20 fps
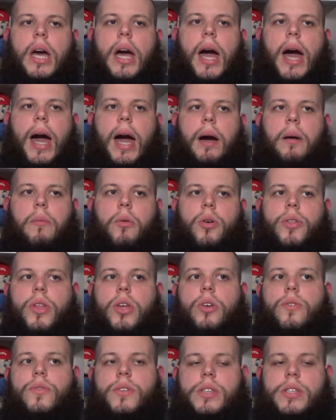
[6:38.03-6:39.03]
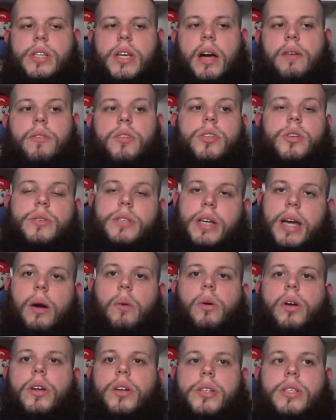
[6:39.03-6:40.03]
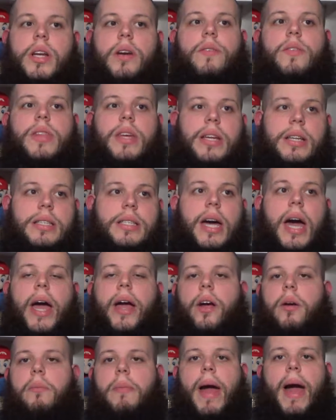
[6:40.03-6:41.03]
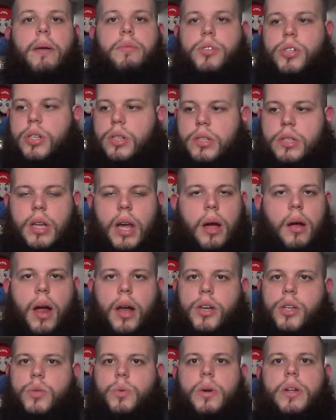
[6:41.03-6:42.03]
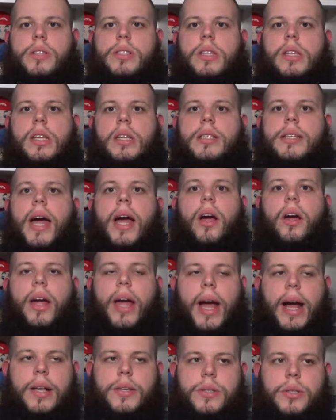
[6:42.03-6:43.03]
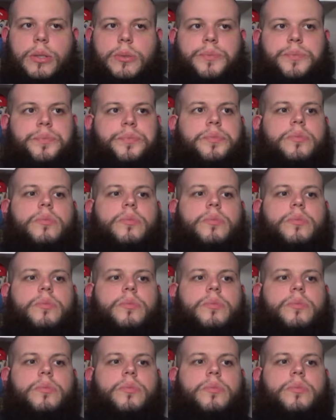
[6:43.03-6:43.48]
Or that you've discovered. So I was like, I want to discover the entire map. I just want to see the entire castle.